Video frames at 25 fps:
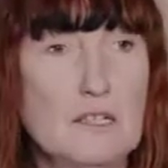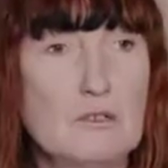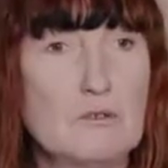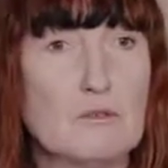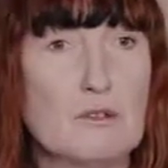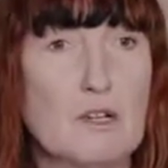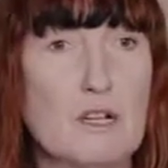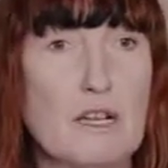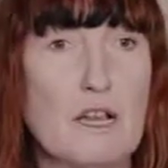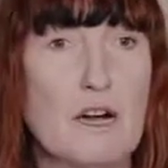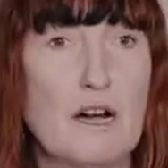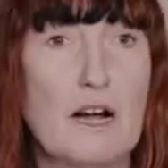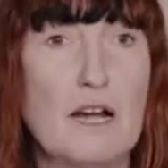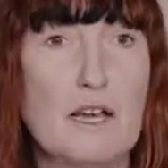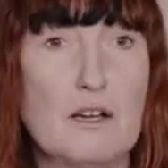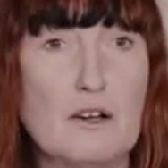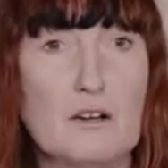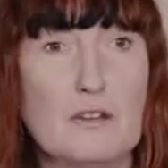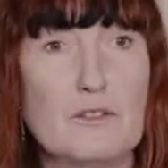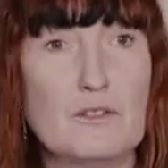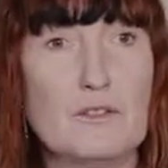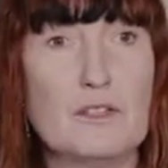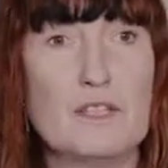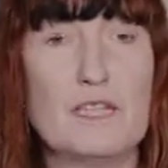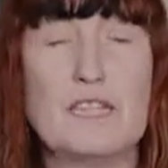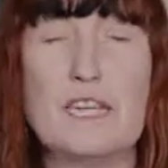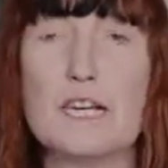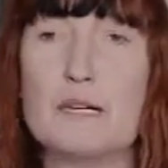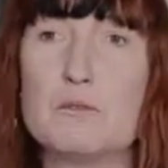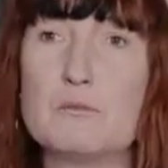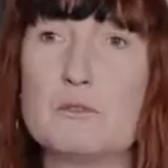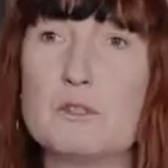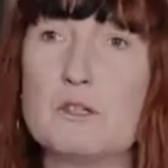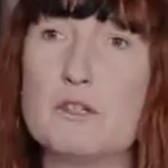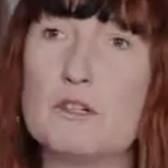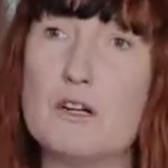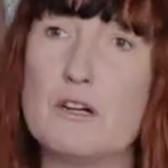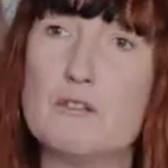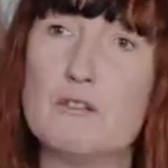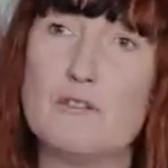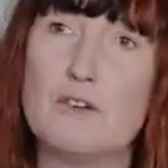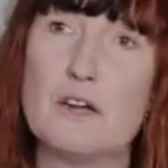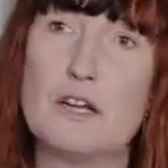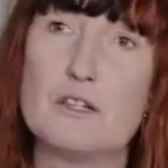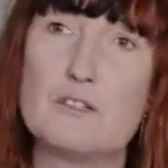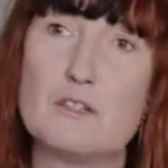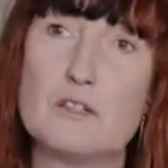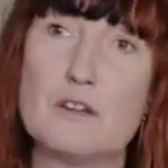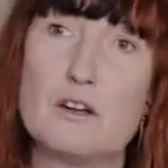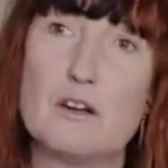rely on the good
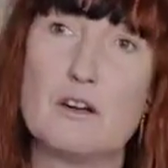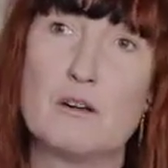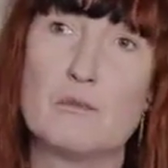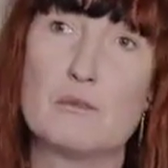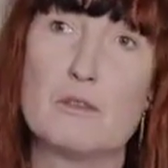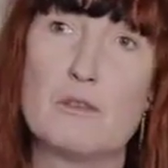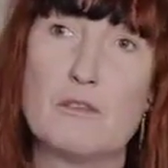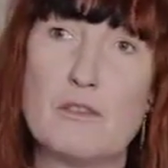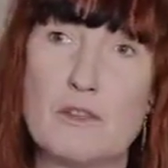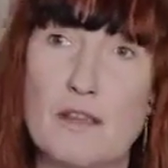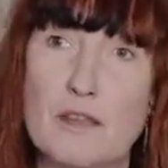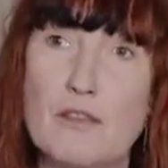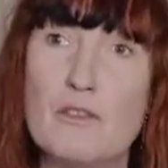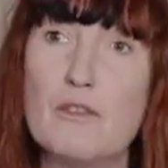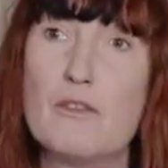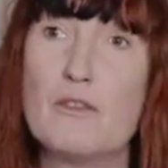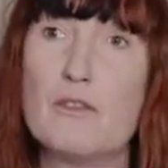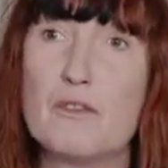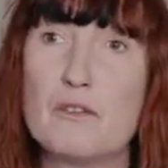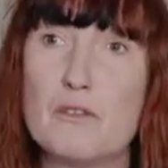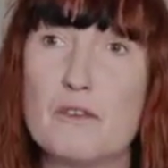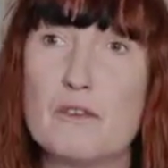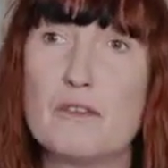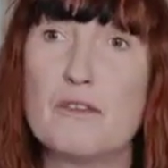old-fashioned common sense